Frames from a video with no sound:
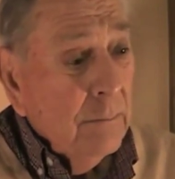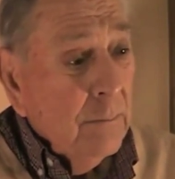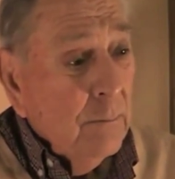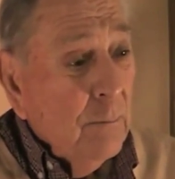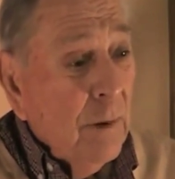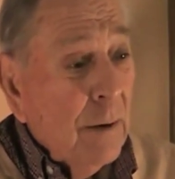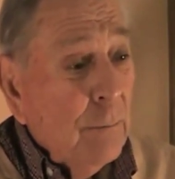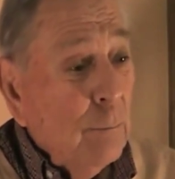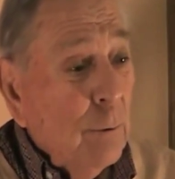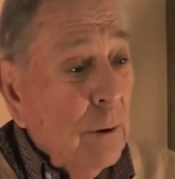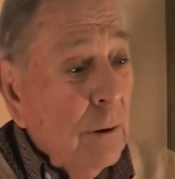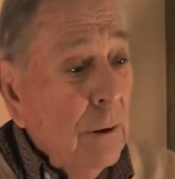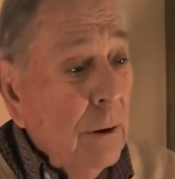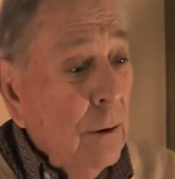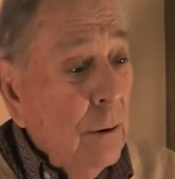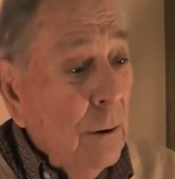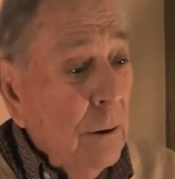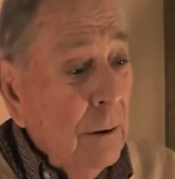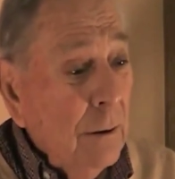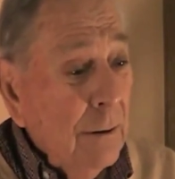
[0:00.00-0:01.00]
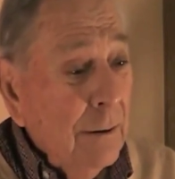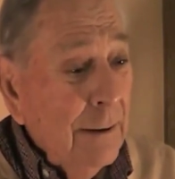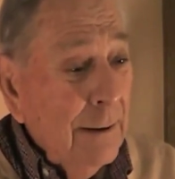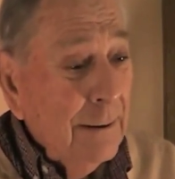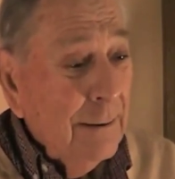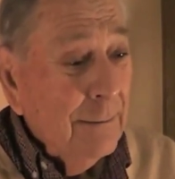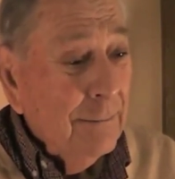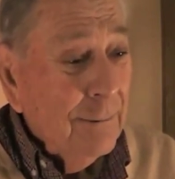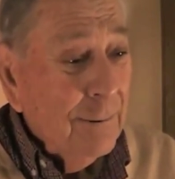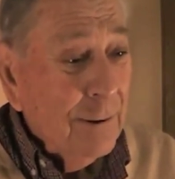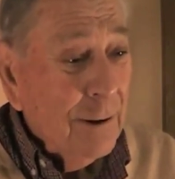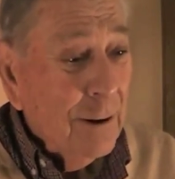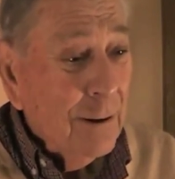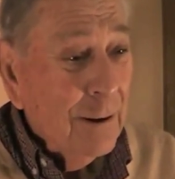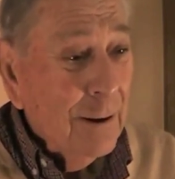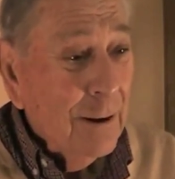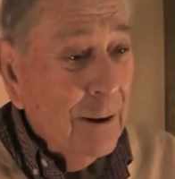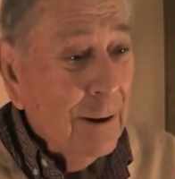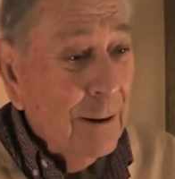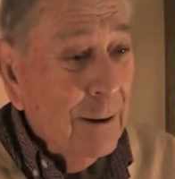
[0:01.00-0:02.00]
my brother-in-law,
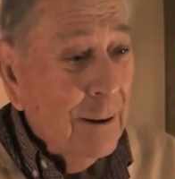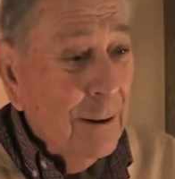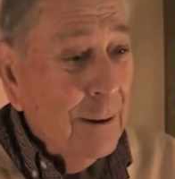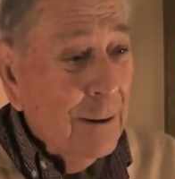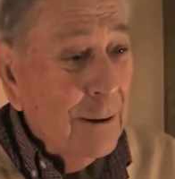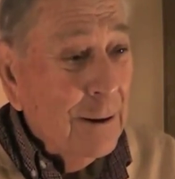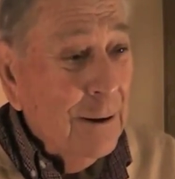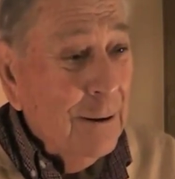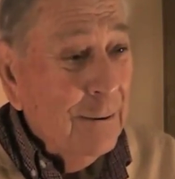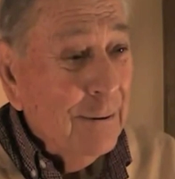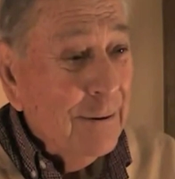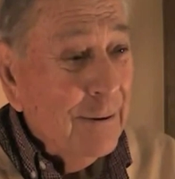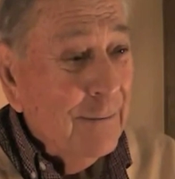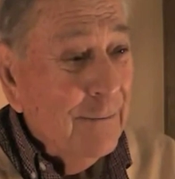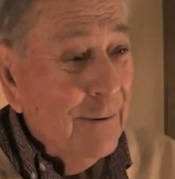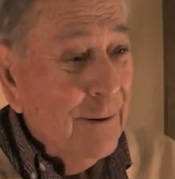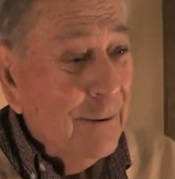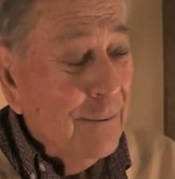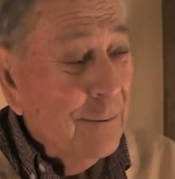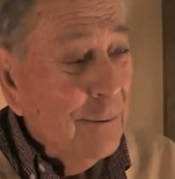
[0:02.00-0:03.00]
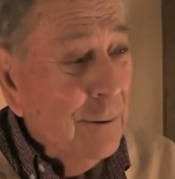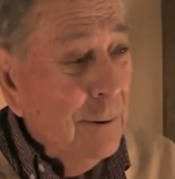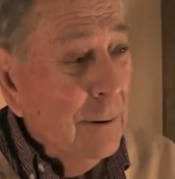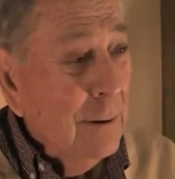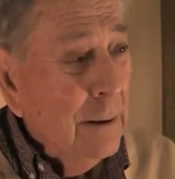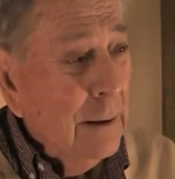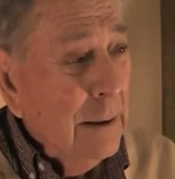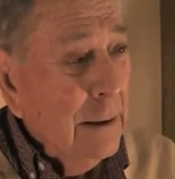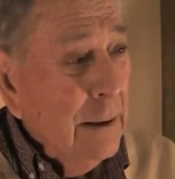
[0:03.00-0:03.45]
Charlie Clark, he was a veteran.